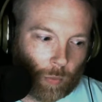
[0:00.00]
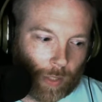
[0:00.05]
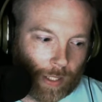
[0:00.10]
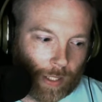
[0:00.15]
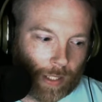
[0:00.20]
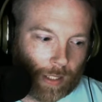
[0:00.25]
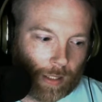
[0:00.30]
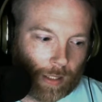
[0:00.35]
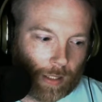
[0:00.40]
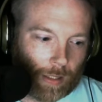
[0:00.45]
we
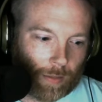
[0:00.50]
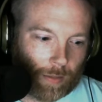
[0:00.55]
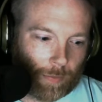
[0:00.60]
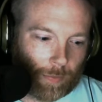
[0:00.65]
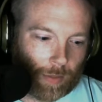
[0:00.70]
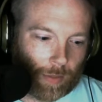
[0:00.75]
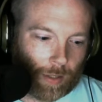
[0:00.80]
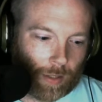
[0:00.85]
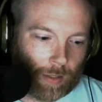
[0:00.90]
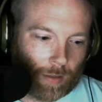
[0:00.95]
had a lot
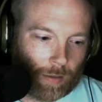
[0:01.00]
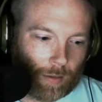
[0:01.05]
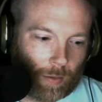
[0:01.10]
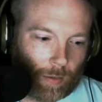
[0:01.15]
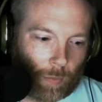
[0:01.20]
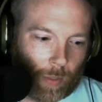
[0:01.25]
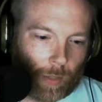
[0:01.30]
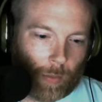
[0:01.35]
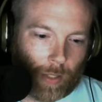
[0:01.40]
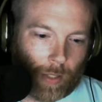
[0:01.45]
of
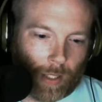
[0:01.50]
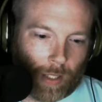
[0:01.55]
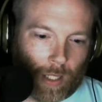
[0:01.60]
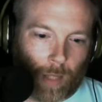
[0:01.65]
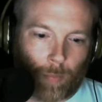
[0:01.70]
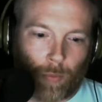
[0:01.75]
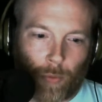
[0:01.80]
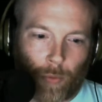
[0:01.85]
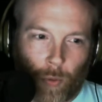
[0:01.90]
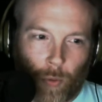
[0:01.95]
we had a
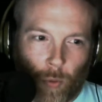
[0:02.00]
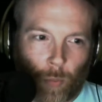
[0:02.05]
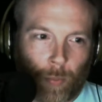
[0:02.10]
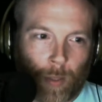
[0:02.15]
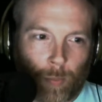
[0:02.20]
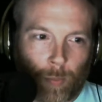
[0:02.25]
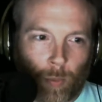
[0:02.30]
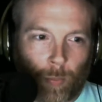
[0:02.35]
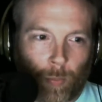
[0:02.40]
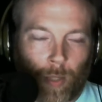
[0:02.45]
couple newer
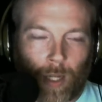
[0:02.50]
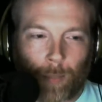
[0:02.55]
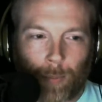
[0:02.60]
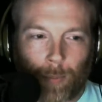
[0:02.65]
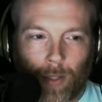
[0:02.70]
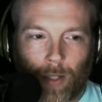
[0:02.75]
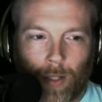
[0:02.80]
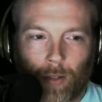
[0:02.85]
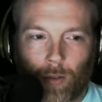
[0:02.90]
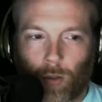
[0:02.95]
people pop
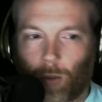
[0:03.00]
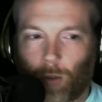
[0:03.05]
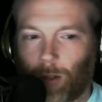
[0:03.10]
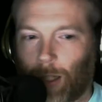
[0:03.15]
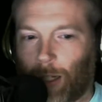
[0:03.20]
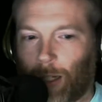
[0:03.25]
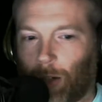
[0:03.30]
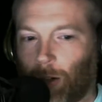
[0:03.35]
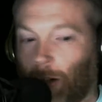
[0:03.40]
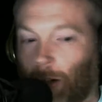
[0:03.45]
in
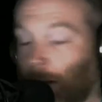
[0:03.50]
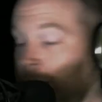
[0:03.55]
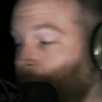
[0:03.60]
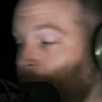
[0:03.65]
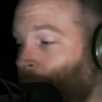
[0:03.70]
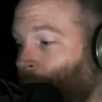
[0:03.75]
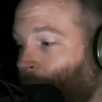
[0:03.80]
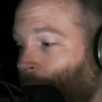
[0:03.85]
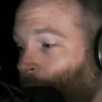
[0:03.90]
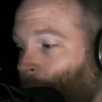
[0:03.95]
later on in
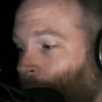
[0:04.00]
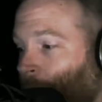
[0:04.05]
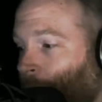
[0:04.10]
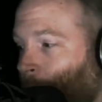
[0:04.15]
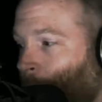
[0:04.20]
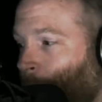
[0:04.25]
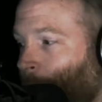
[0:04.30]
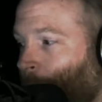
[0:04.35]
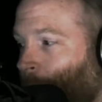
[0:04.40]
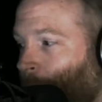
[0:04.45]
the show,
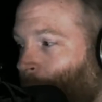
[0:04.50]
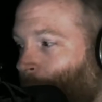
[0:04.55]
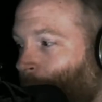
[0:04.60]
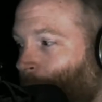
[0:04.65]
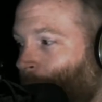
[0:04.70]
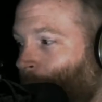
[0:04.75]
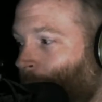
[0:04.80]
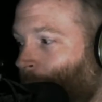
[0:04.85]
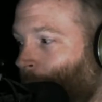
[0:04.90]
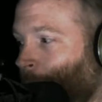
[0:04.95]
and
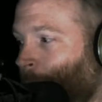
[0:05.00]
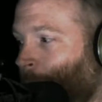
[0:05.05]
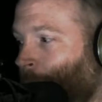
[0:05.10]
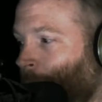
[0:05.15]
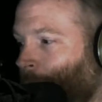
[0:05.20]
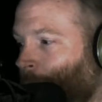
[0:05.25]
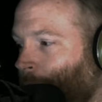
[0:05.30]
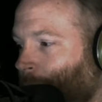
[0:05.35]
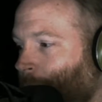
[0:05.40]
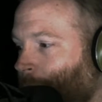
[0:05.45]
I'm
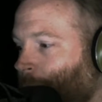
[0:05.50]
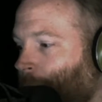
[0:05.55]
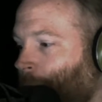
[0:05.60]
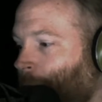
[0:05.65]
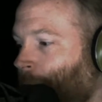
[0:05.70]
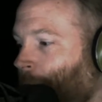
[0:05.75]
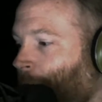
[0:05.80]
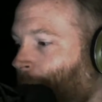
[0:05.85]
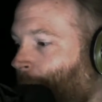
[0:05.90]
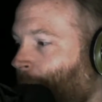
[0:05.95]
curious to
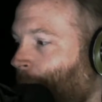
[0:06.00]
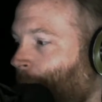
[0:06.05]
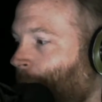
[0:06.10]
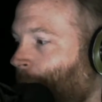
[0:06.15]
see if